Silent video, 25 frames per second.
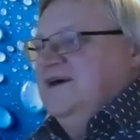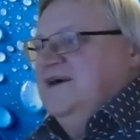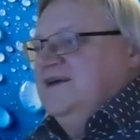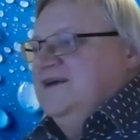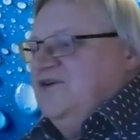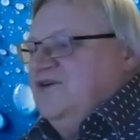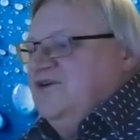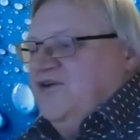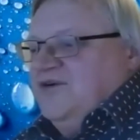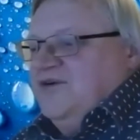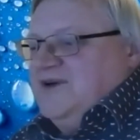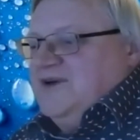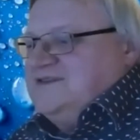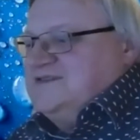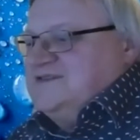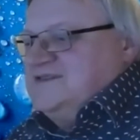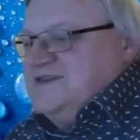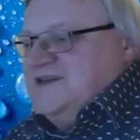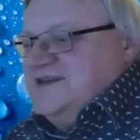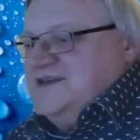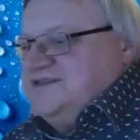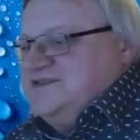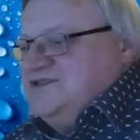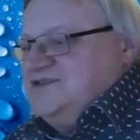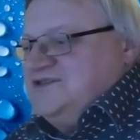No, as
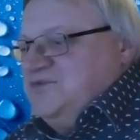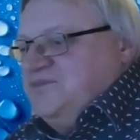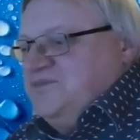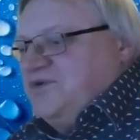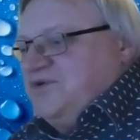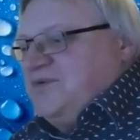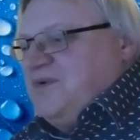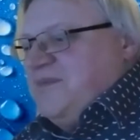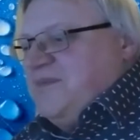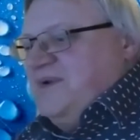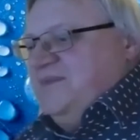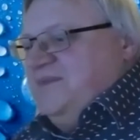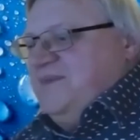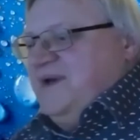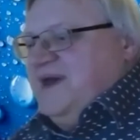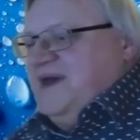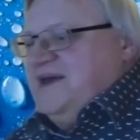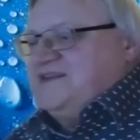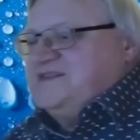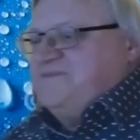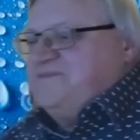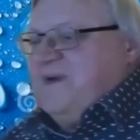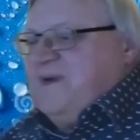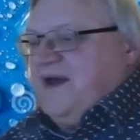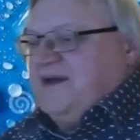you probably may
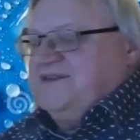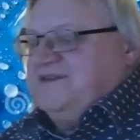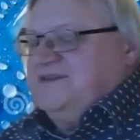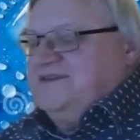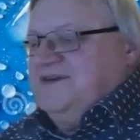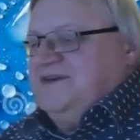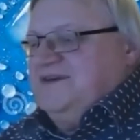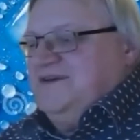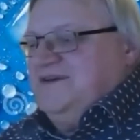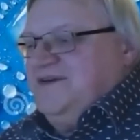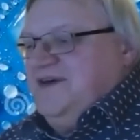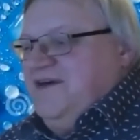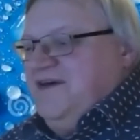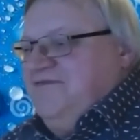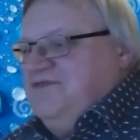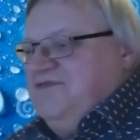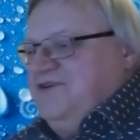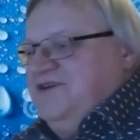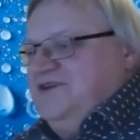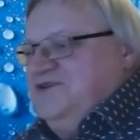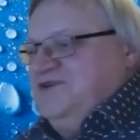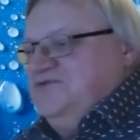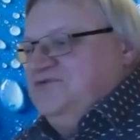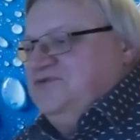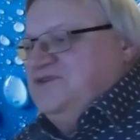expect,
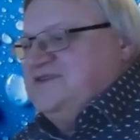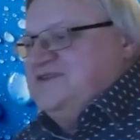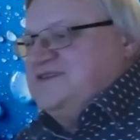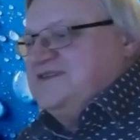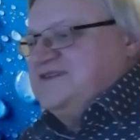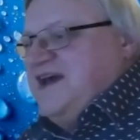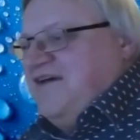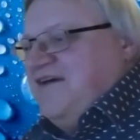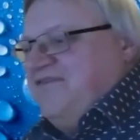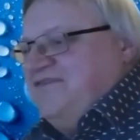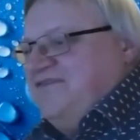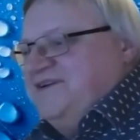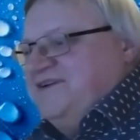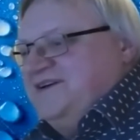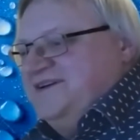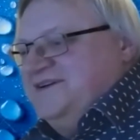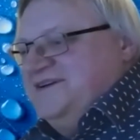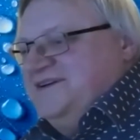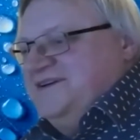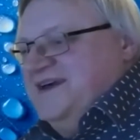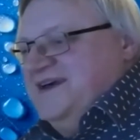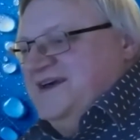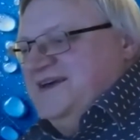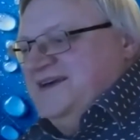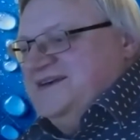every new discovery
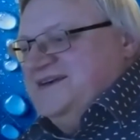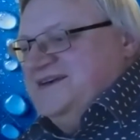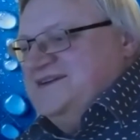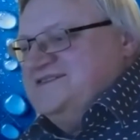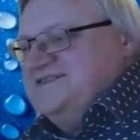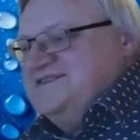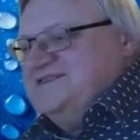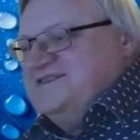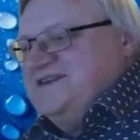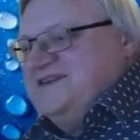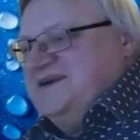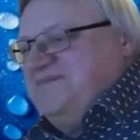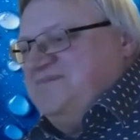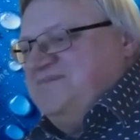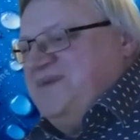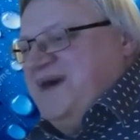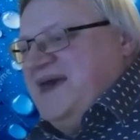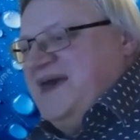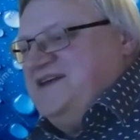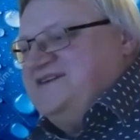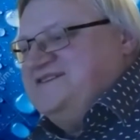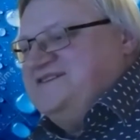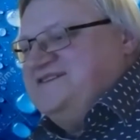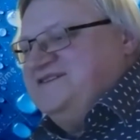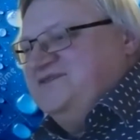is
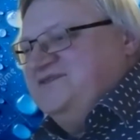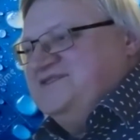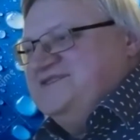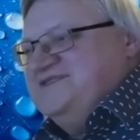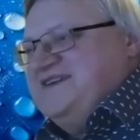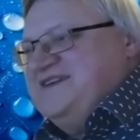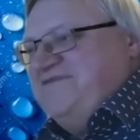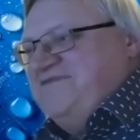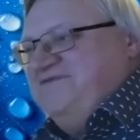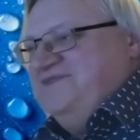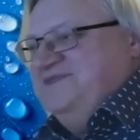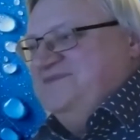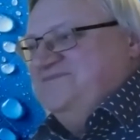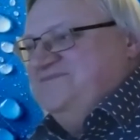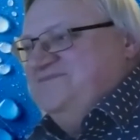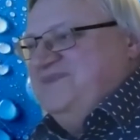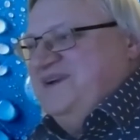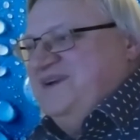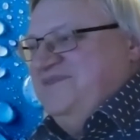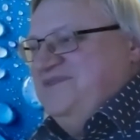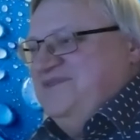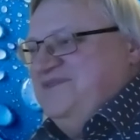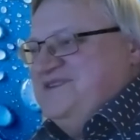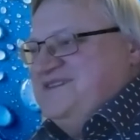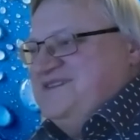based on something
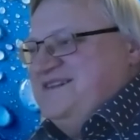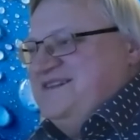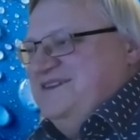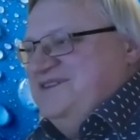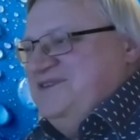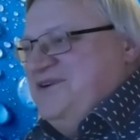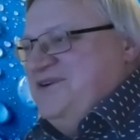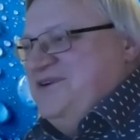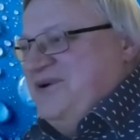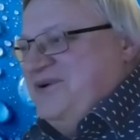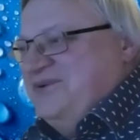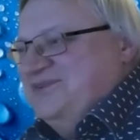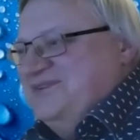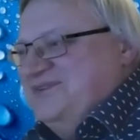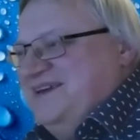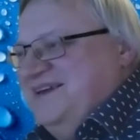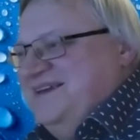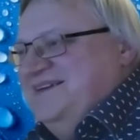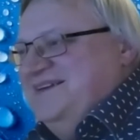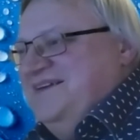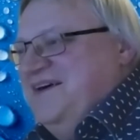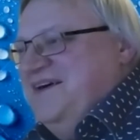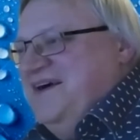previously known